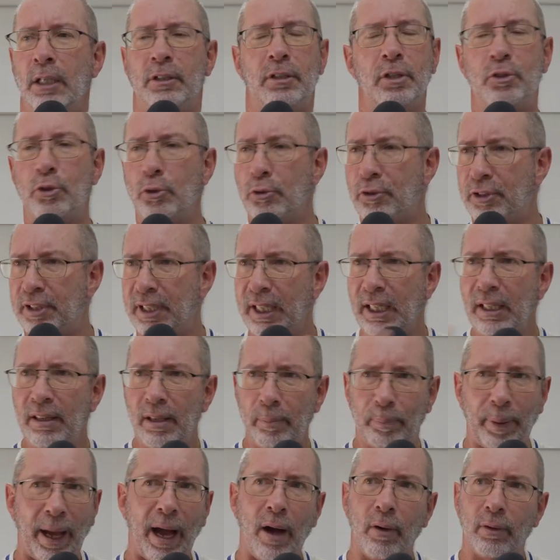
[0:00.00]
Did you see
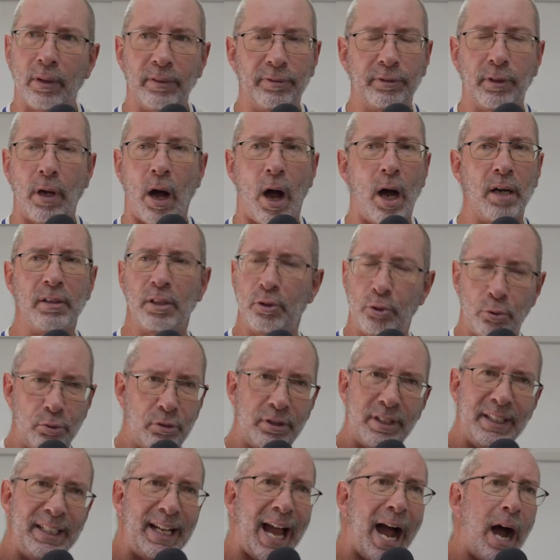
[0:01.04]
the power of God? Did you
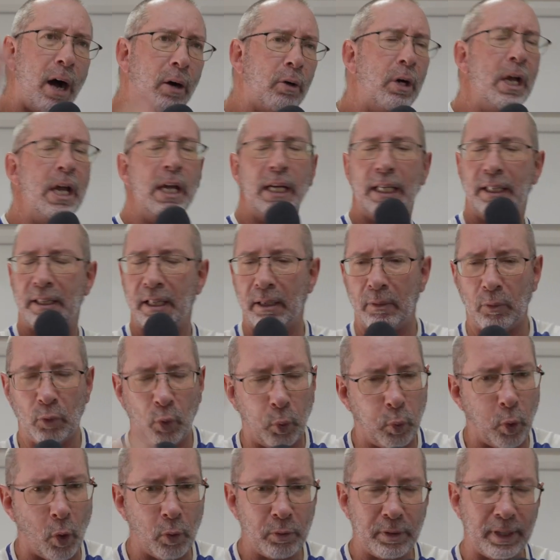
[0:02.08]
see how
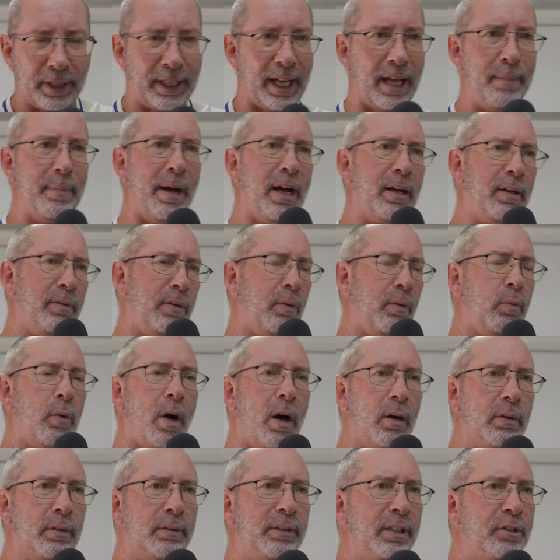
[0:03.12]
the water came out of the
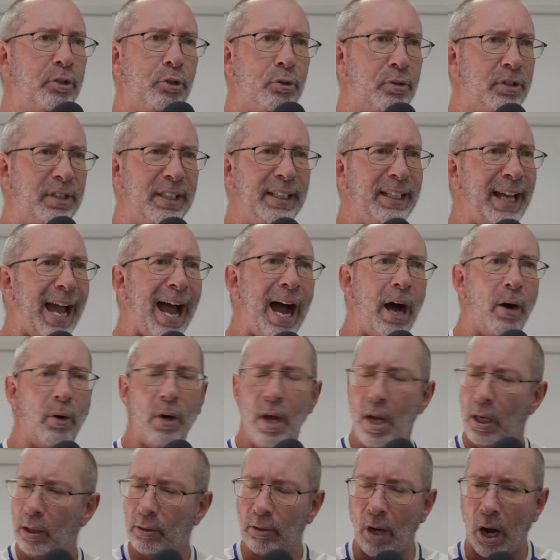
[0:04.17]
rock? Did you see how
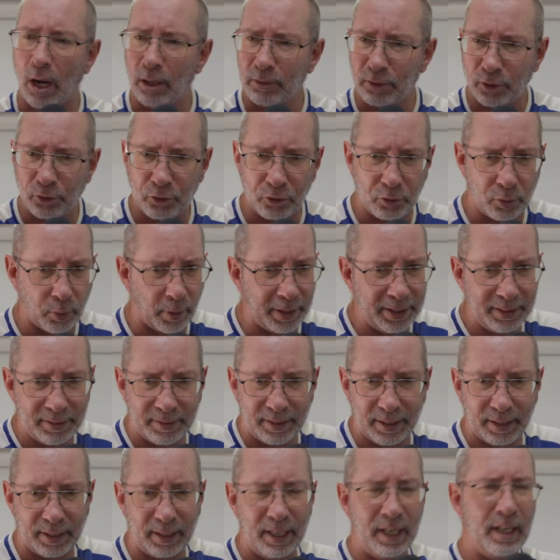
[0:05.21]
God destroyed
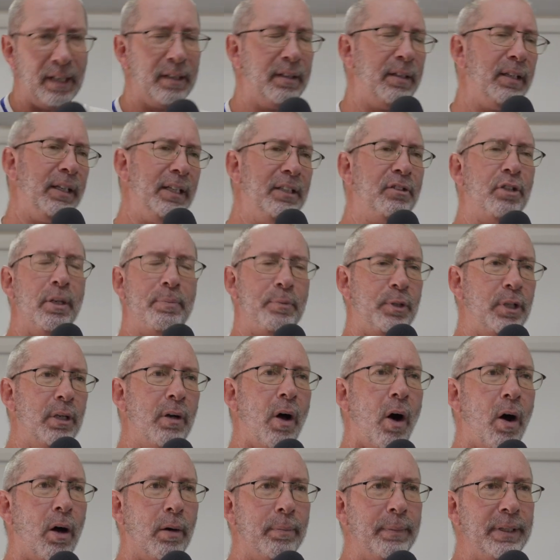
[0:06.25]
the Egyptian
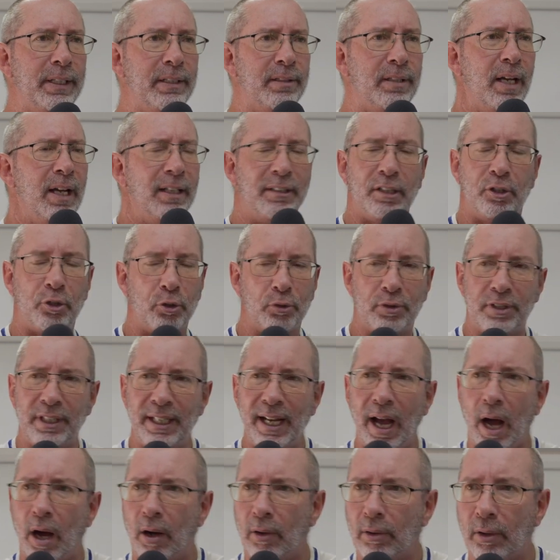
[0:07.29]
armies? Did you see
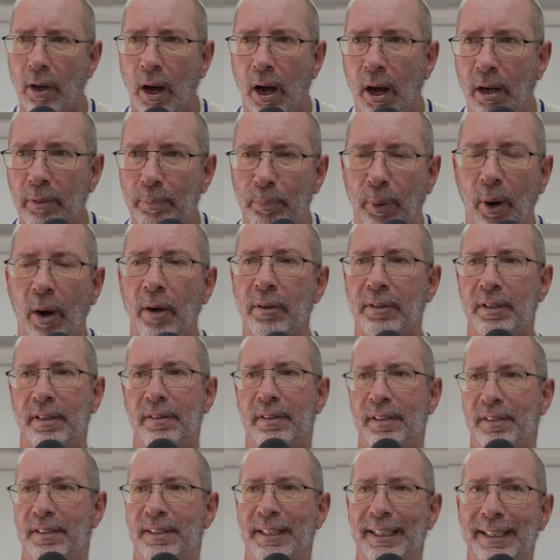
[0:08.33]
how God parted
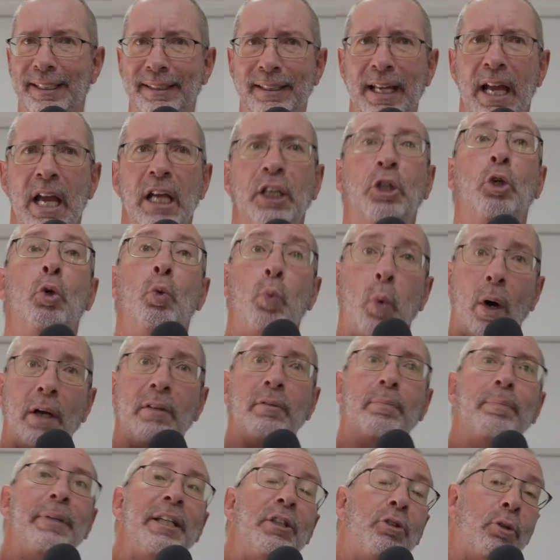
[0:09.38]
the seas? You
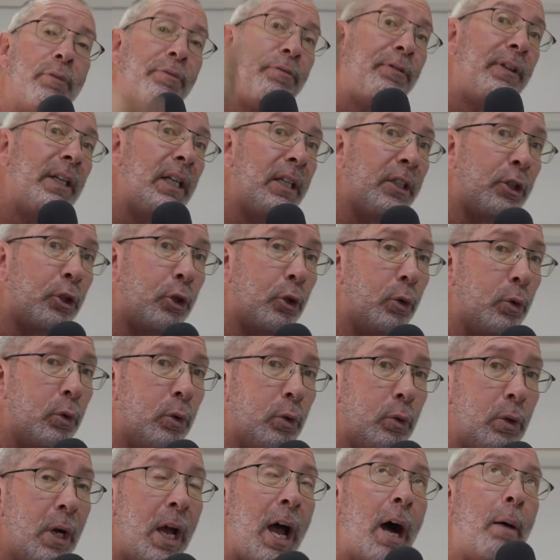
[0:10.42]
want me to fear
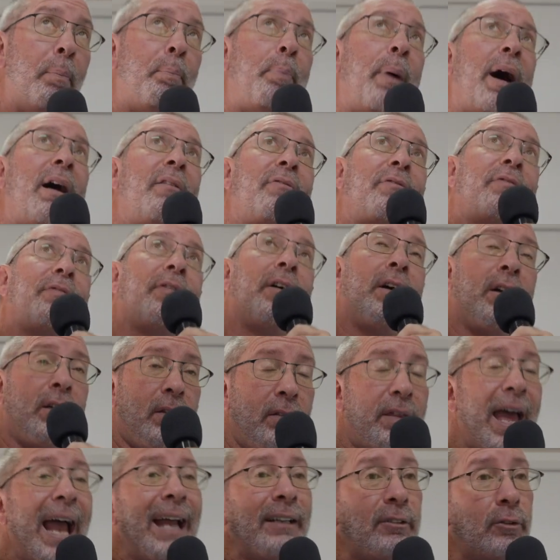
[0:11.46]
you above
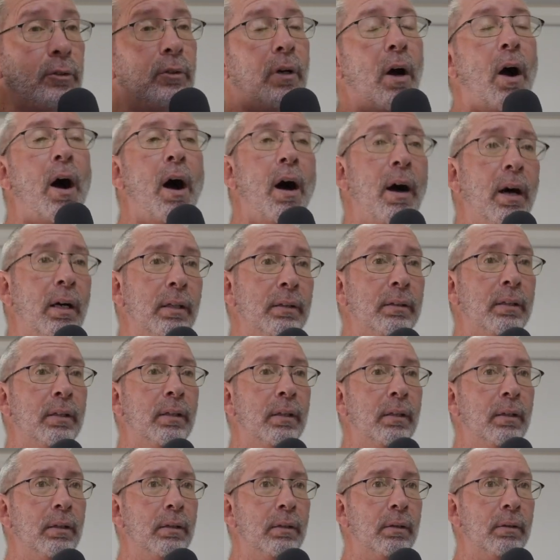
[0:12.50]
that God?
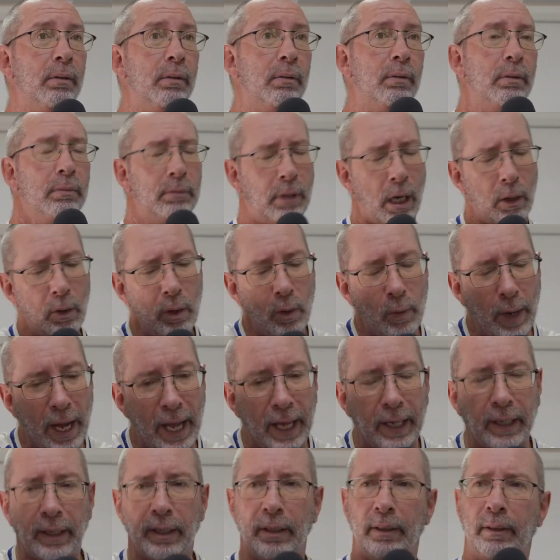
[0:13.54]
Go
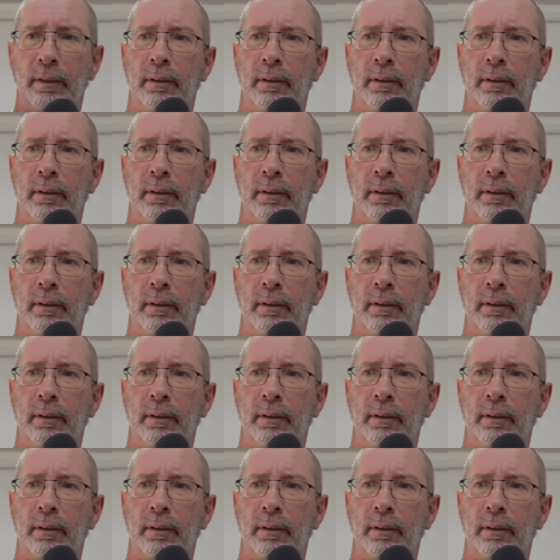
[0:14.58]
away.